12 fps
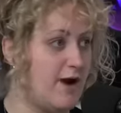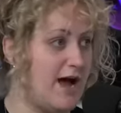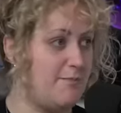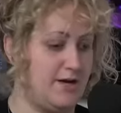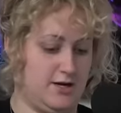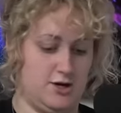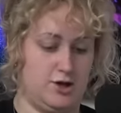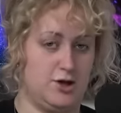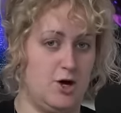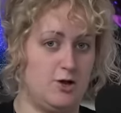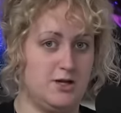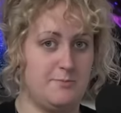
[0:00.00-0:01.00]
Rabbit,
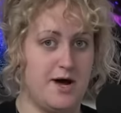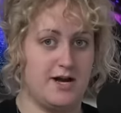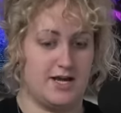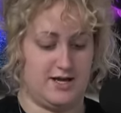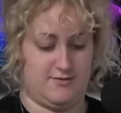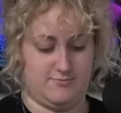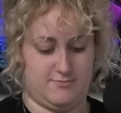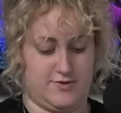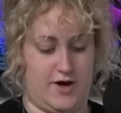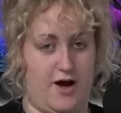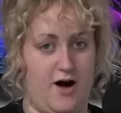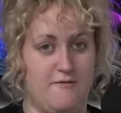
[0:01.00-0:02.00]
Lola Bunny,
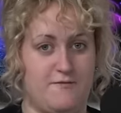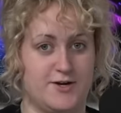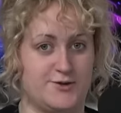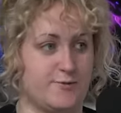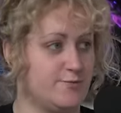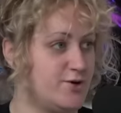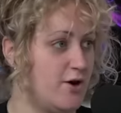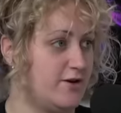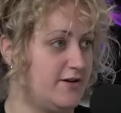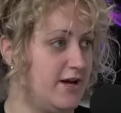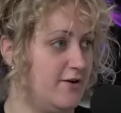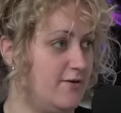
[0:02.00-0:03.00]
the hot fish from
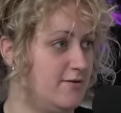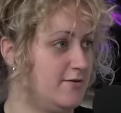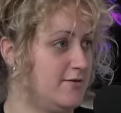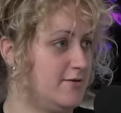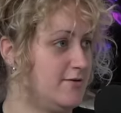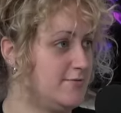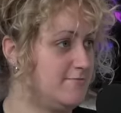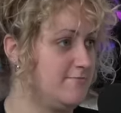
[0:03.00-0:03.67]
Shark Tale.